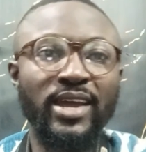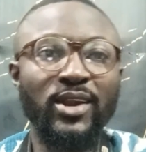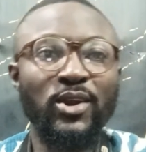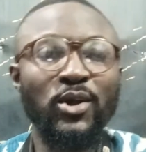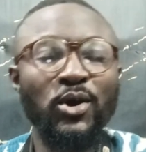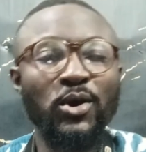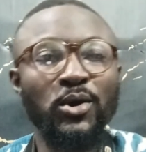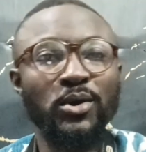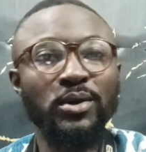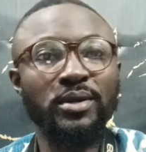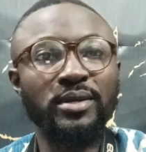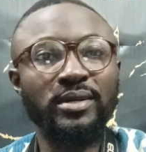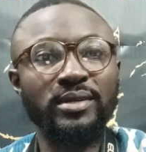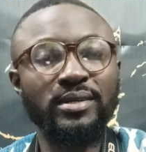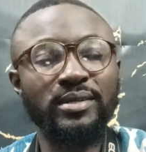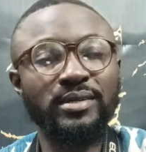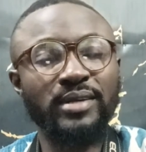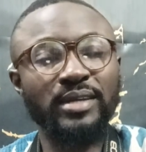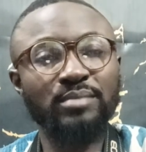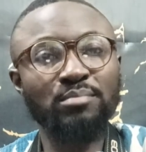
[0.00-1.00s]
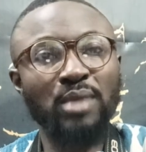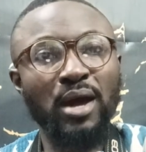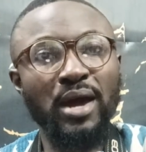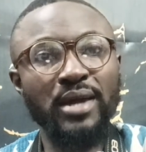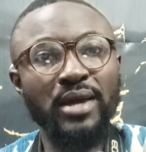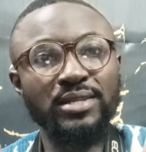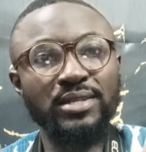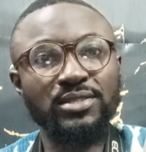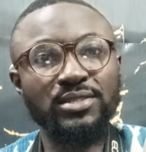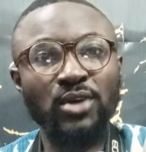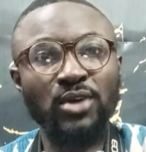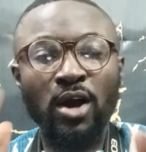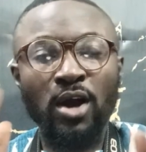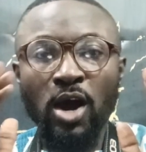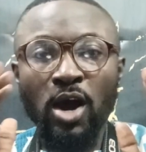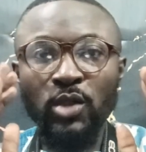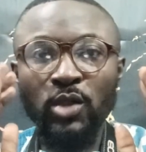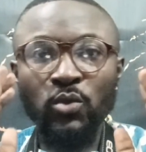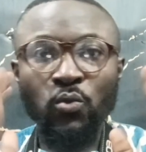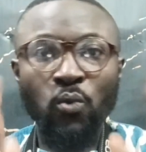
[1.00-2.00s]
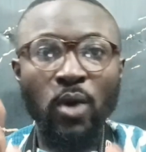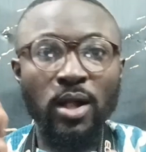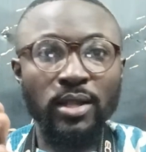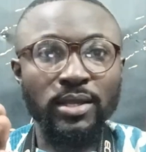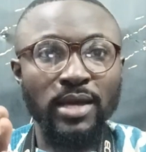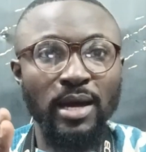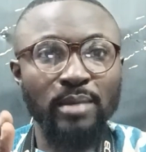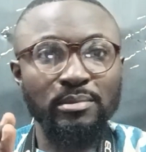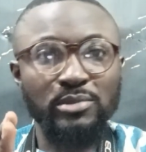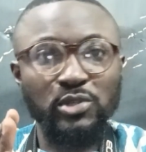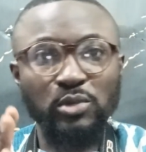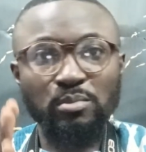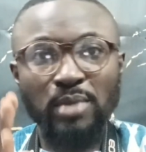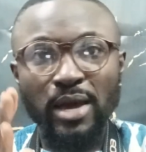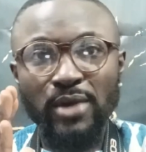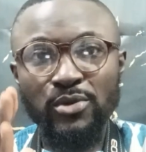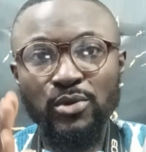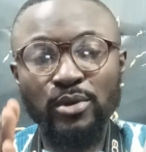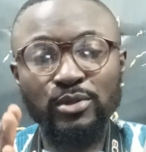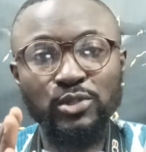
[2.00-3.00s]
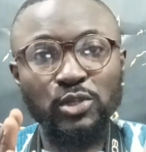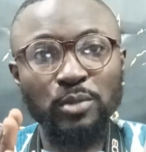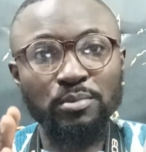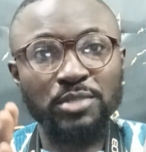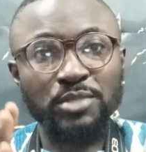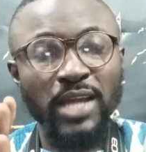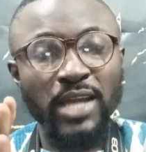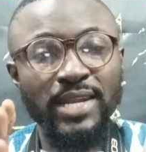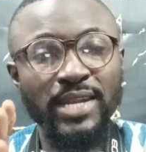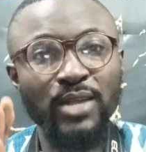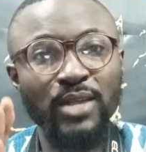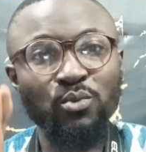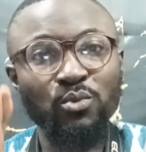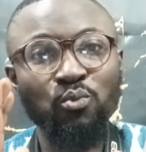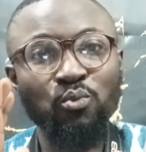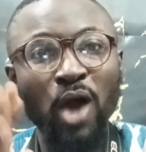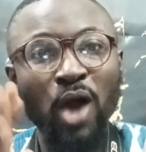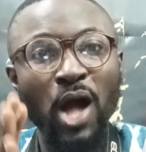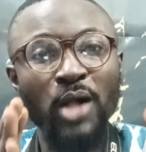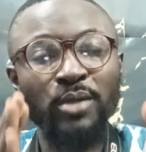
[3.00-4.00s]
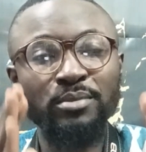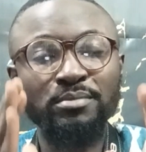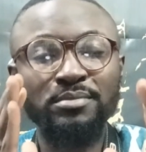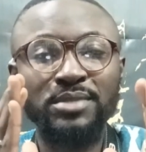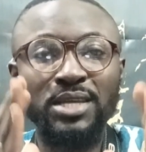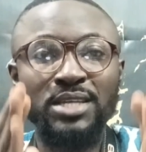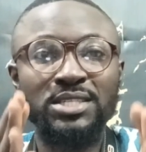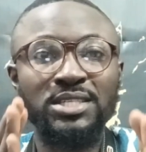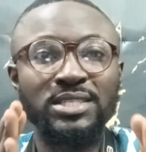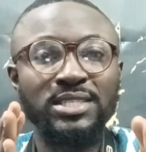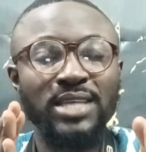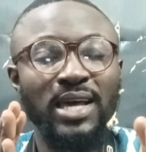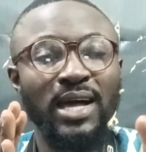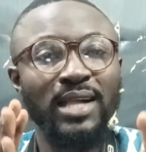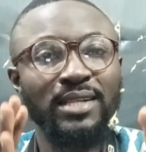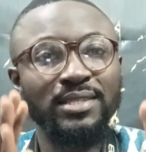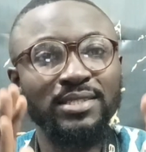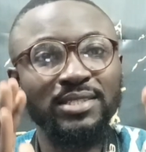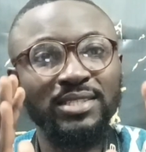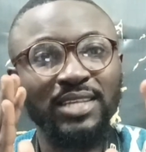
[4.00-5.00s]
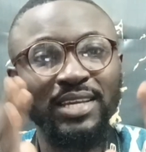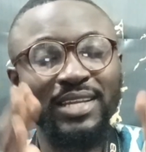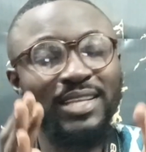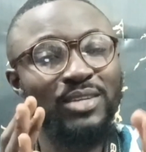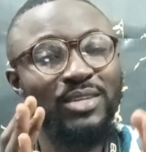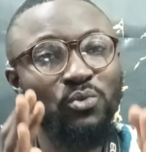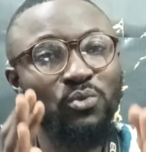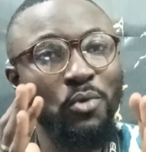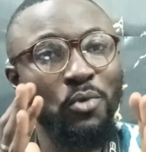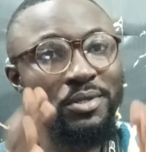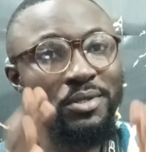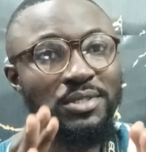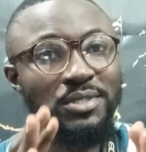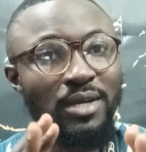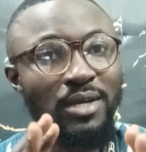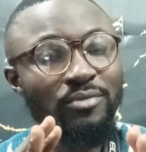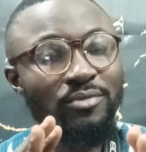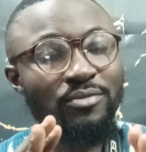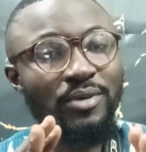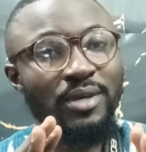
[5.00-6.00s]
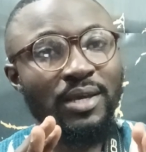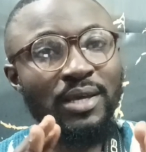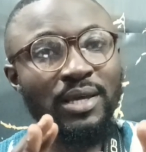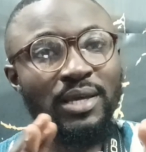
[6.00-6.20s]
Hello, great minds. You're all welcome to my YouTube channel, World Digital Skilling Oneself.